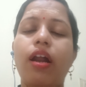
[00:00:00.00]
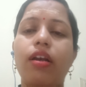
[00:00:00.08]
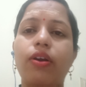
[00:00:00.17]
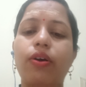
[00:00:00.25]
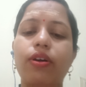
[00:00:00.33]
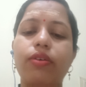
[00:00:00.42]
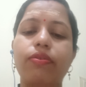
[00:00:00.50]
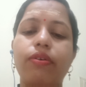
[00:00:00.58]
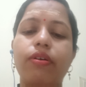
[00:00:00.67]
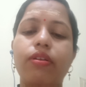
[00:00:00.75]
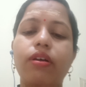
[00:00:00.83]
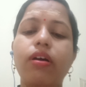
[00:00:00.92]
and not
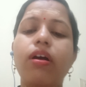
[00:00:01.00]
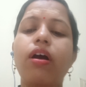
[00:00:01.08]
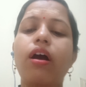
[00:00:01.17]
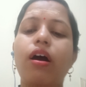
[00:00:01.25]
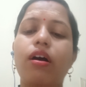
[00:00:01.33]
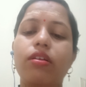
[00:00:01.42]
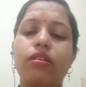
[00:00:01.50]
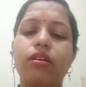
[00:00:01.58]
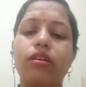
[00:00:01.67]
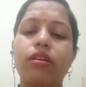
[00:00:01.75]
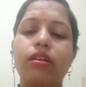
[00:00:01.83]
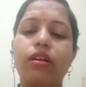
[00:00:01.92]
for the
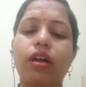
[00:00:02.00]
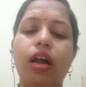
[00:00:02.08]
other,